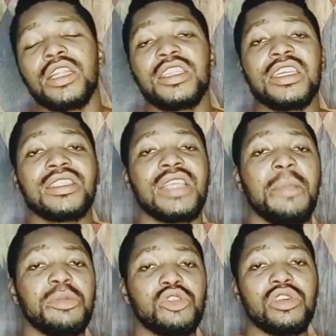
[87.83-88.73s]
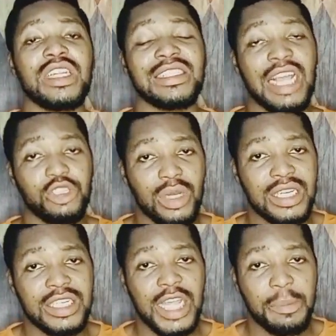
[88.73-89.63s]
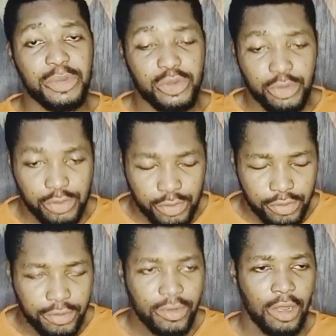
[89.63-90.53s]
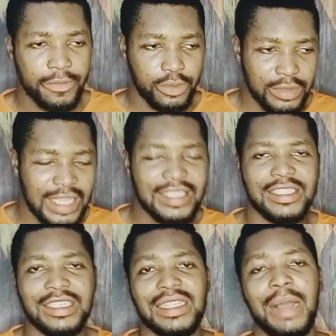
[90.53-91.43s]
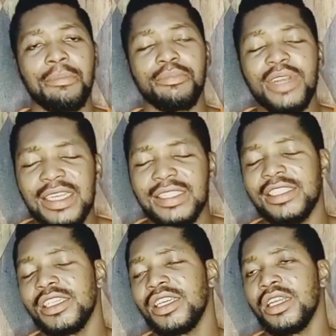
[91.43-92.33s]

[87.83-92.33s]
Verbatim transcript: This episode is actually the episode 2 of today's gist, and please,